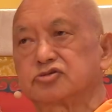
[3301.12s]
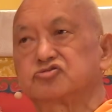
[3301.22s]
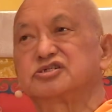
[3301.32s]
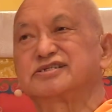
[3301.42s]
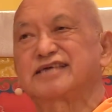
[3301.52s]

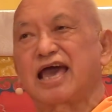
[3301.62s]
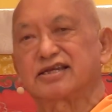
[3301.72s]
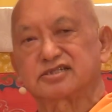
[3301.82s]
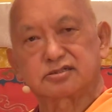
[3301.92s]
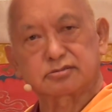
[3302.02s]
to
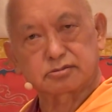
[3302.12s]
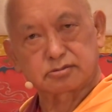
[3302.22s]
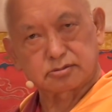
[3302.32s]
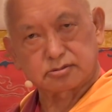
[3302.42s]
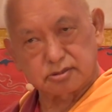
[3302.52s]
recite.
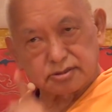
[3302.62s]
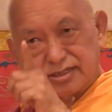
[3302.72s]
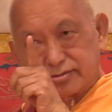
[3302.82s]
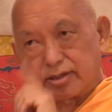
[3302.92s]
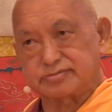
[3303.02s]
Oh,
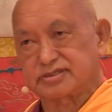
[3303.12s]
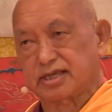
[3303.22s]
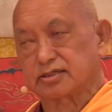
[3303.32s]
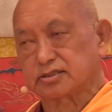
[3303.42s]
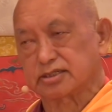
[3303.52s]
that's what I'm
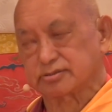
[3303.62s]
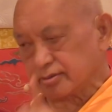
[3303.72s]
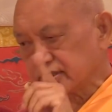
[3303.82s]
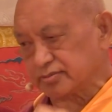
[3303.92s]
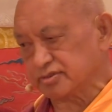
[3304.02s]
saying. That's why
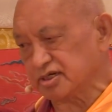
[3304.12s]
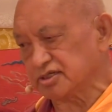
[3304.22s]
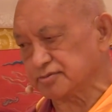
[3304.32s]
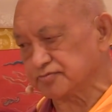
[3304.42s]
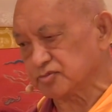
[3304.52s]
I give the
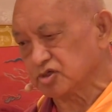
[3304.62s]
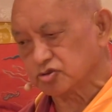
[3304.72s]
reason.